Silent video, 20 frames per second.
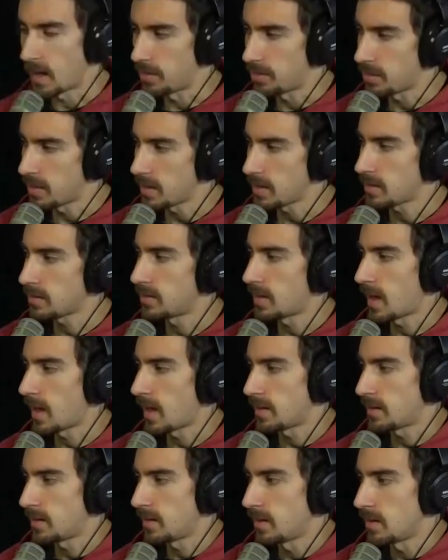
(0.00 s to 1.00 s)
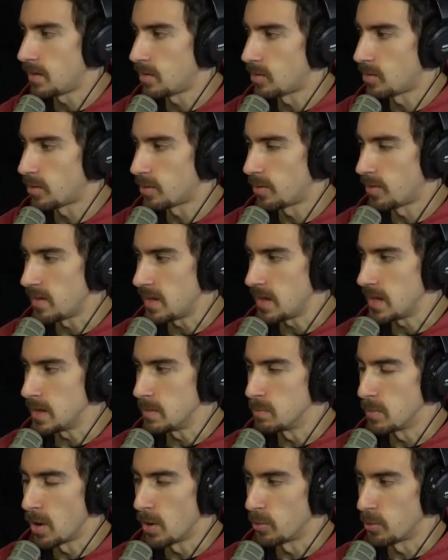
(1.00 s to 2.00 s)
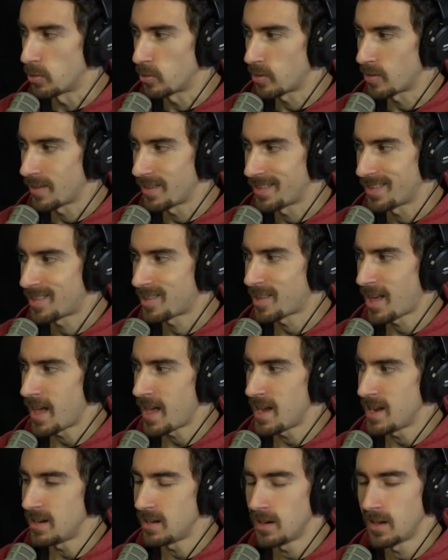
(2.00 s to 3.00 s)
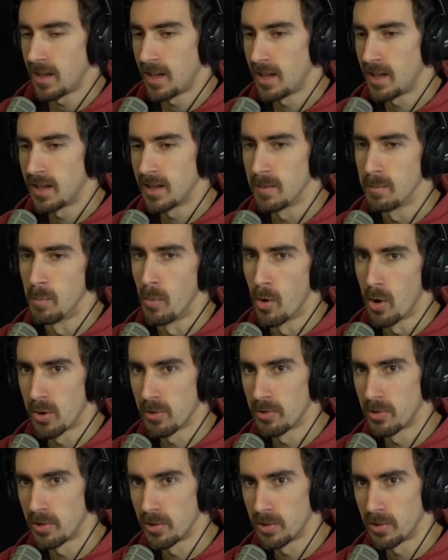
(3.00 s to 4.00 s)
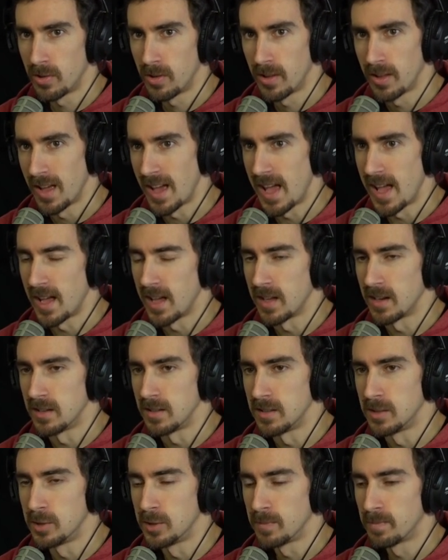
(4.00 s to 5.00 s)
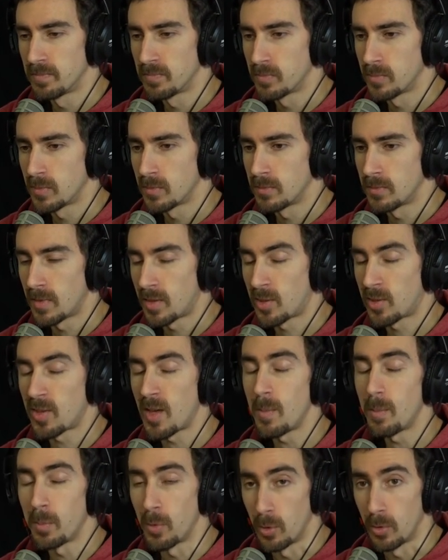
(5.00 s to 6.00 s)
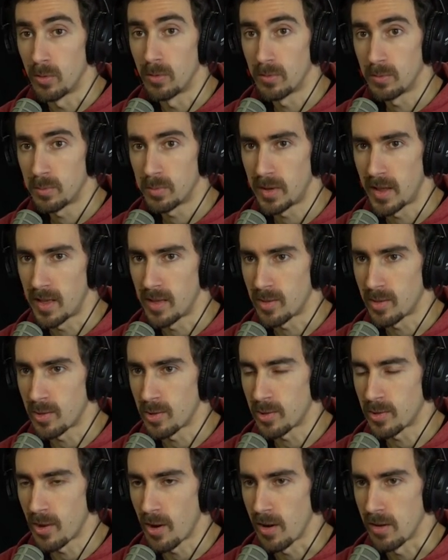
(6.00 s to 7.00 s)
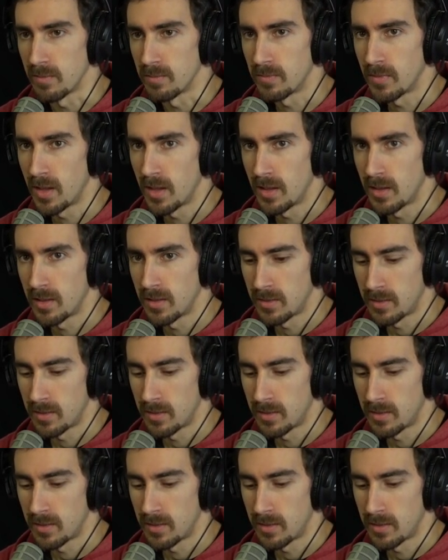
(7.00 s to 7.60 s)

think that is the most sane, moral, and simple place to start. Is it